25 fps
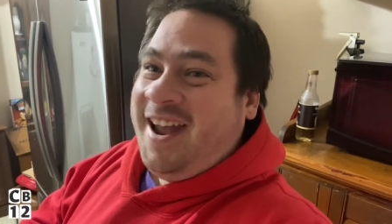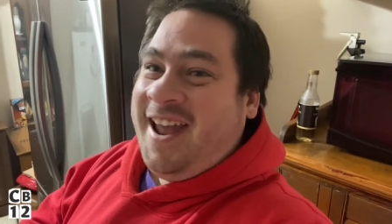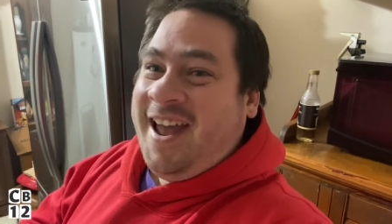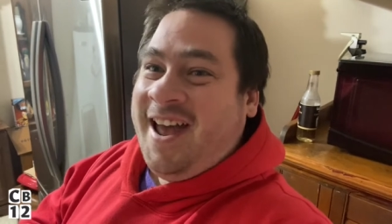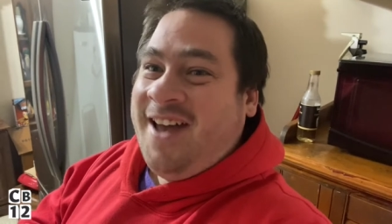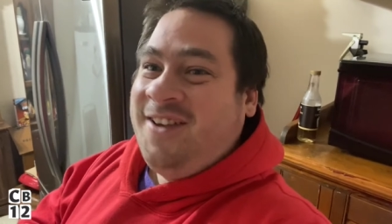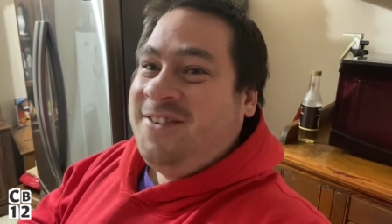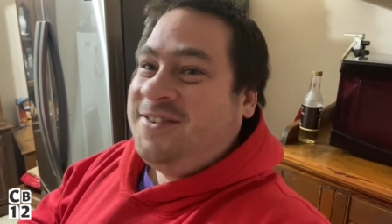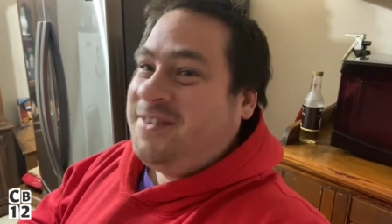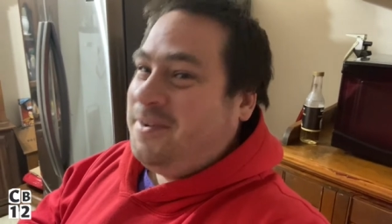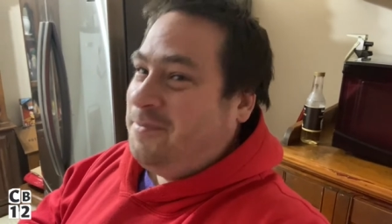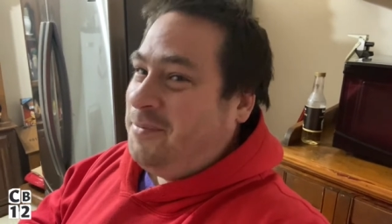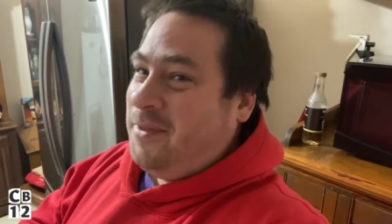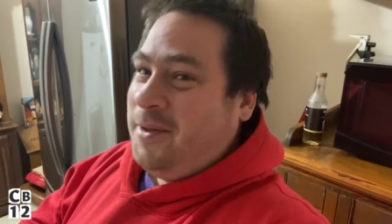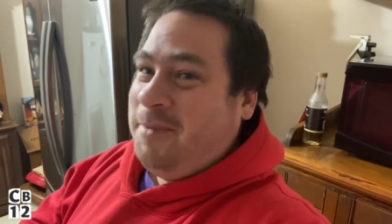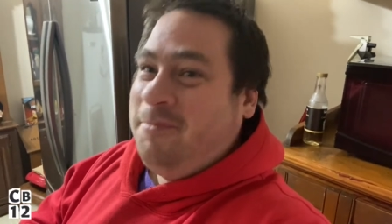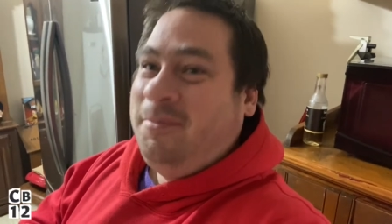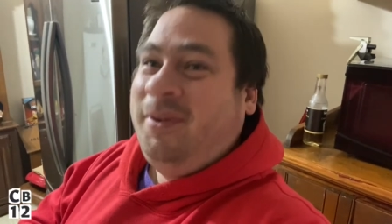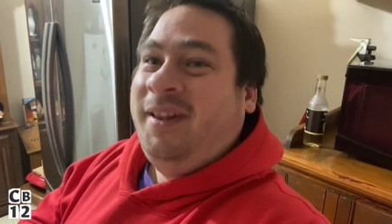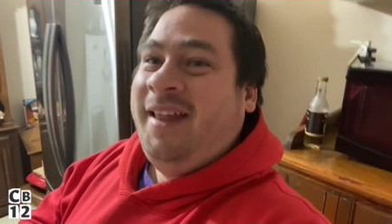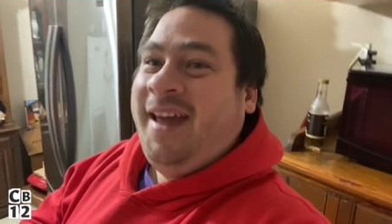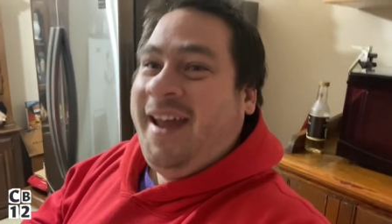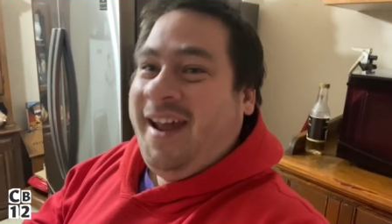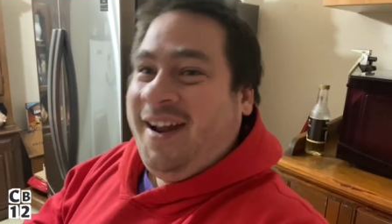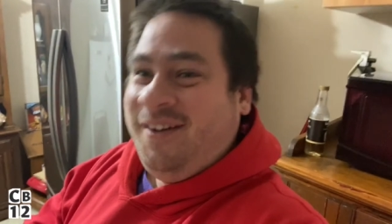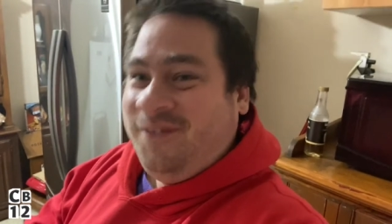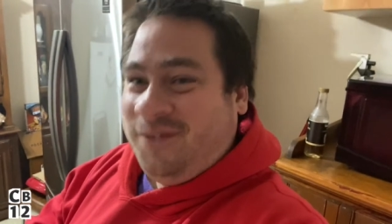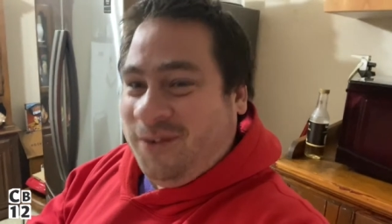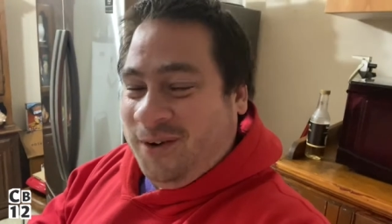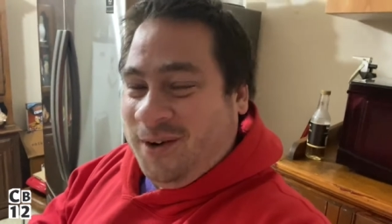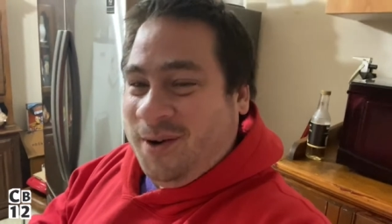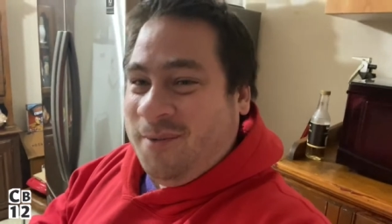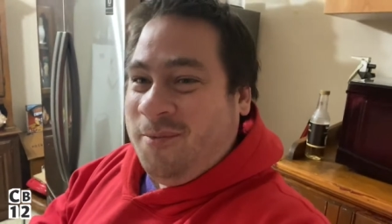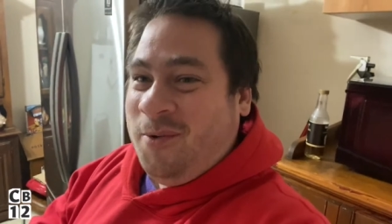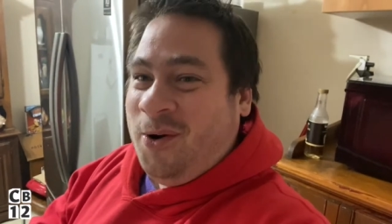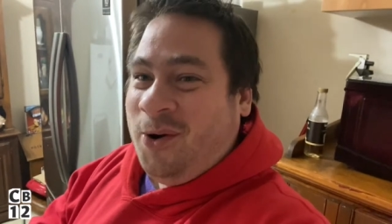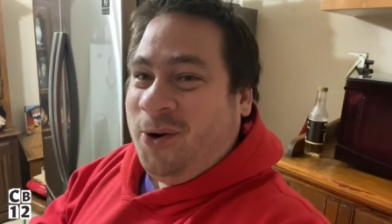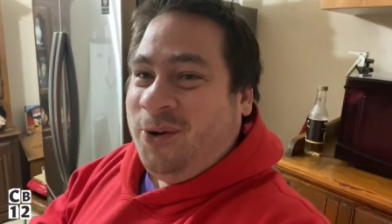have something planned for
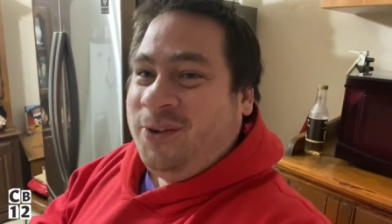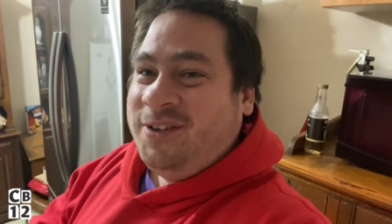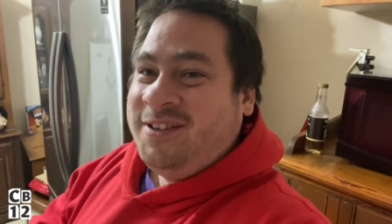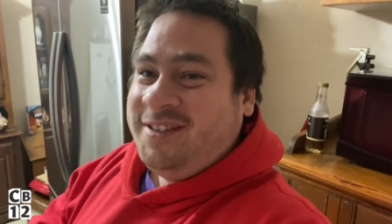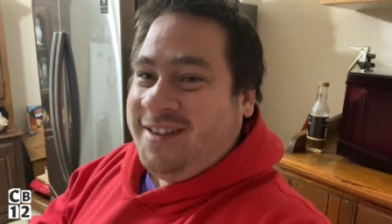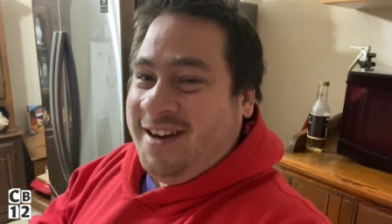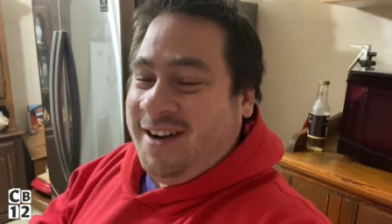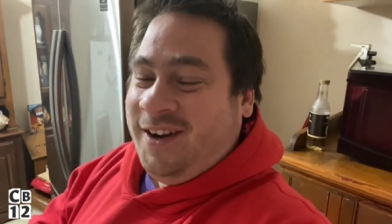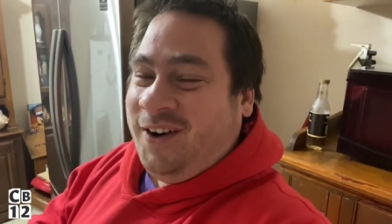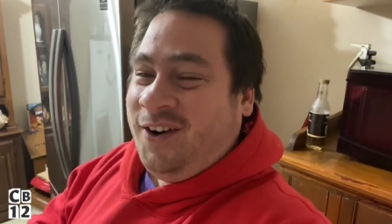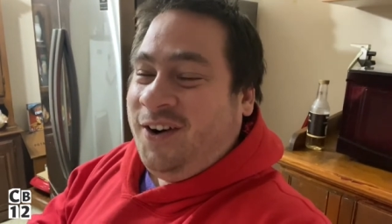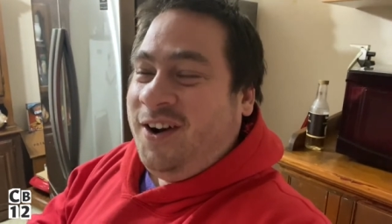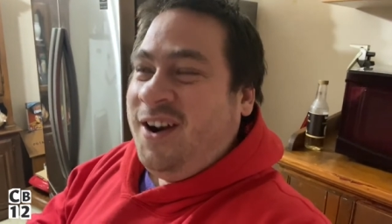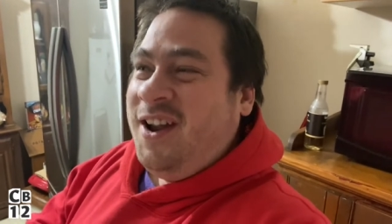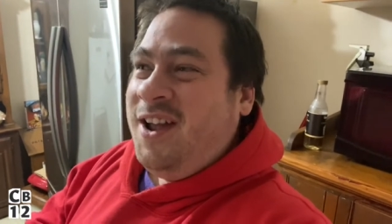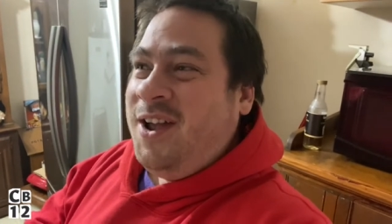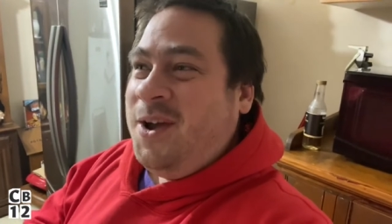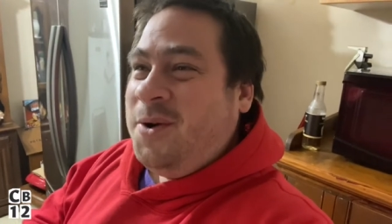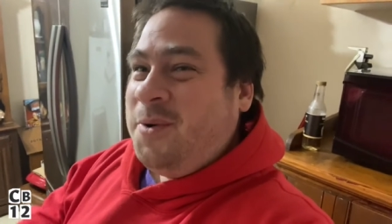tomorrow's dinner.